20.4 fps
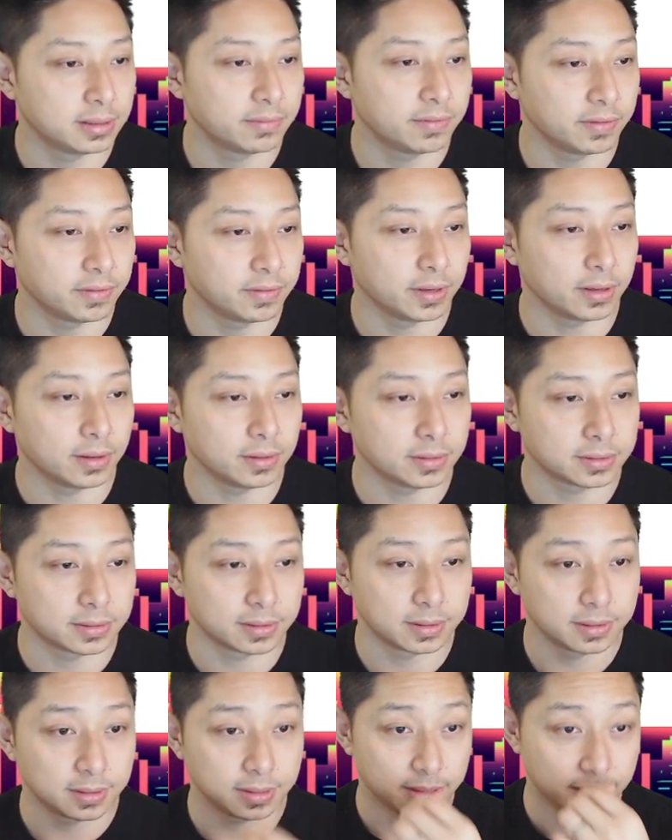fifty dollars.
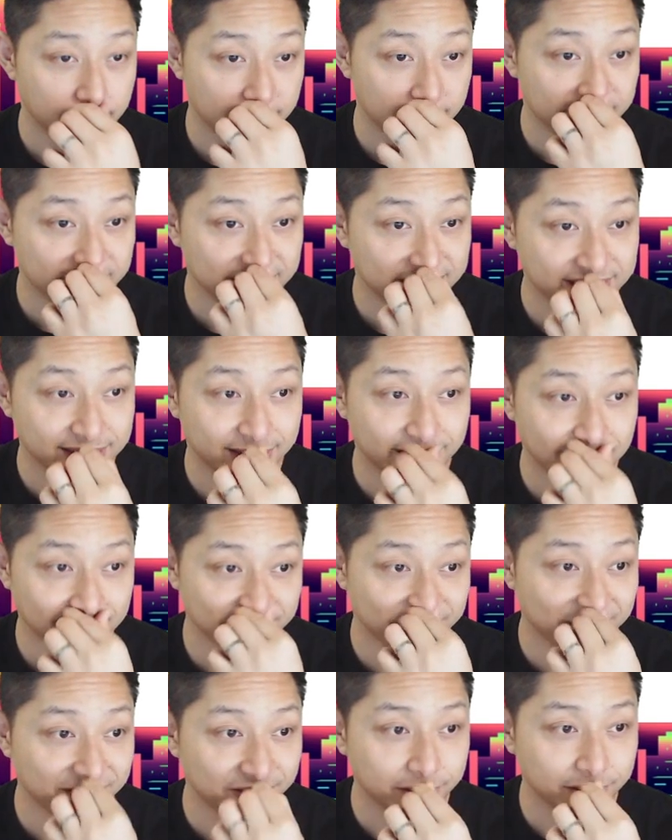So
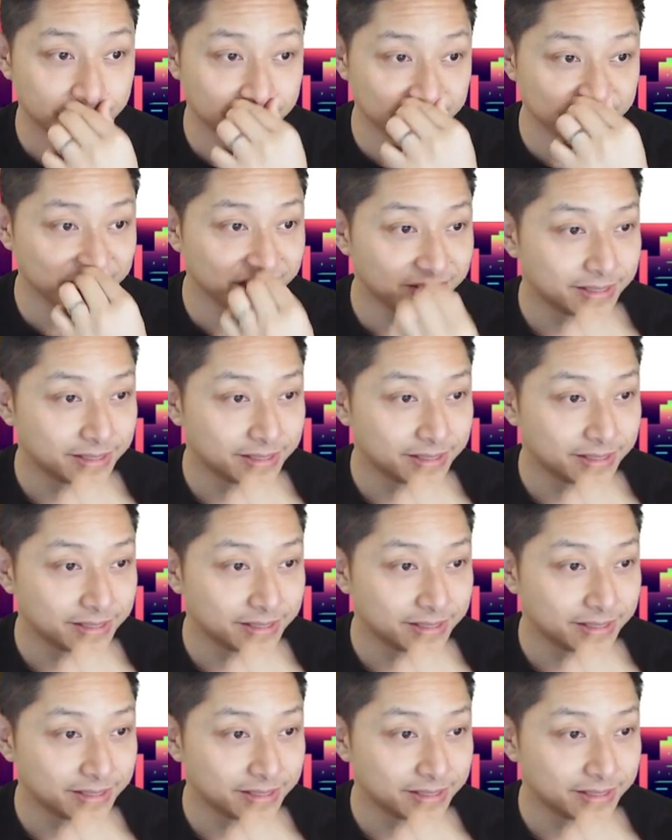that's what I'm going to do.